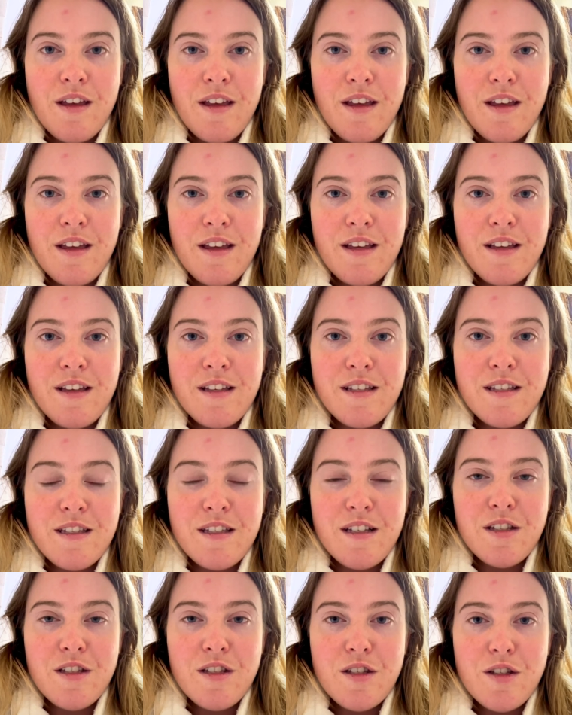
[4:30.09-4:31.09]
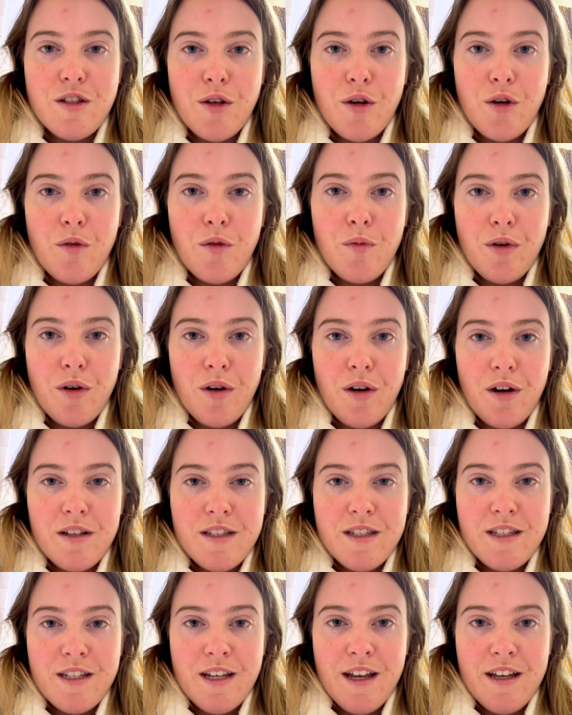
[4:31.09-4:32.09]
is a slow
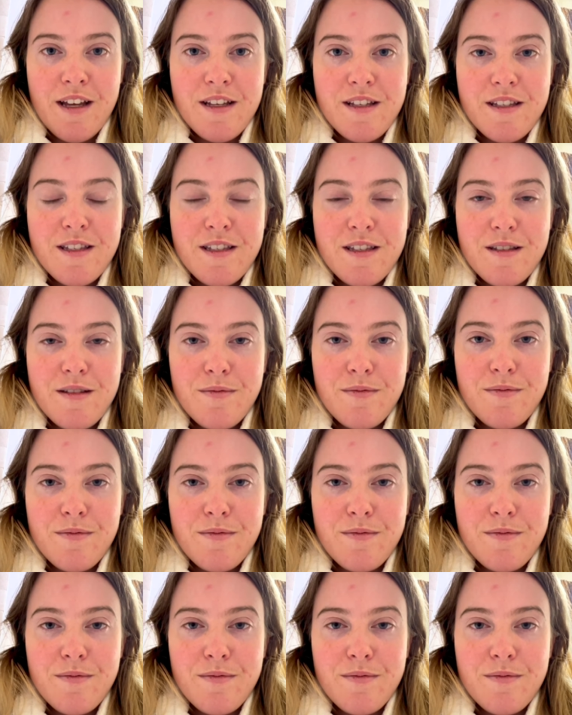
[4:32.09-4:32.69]
process.